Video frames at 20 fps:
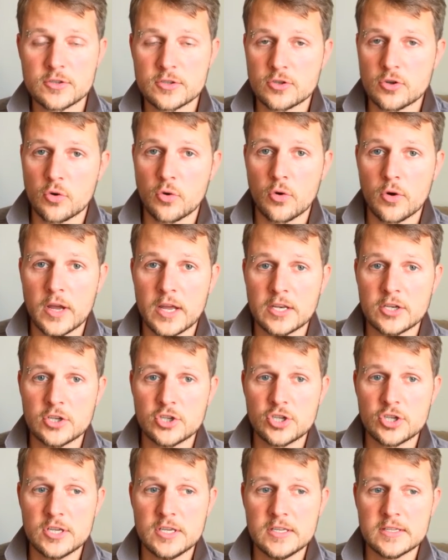store and
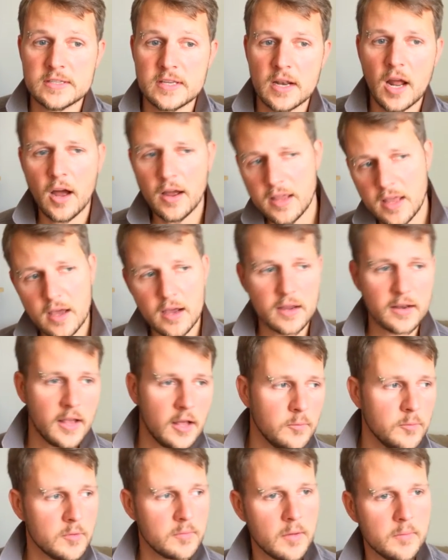she said, oh yeah, I can
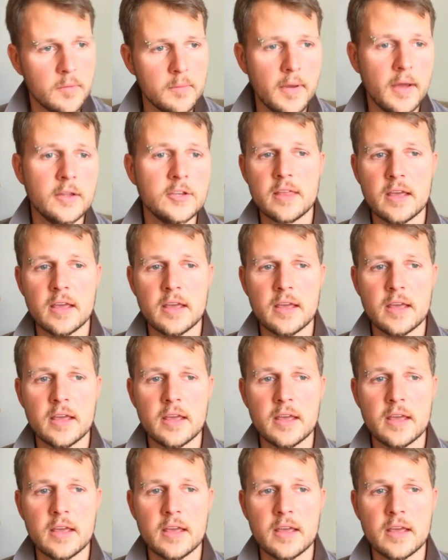help you, blah blah blah.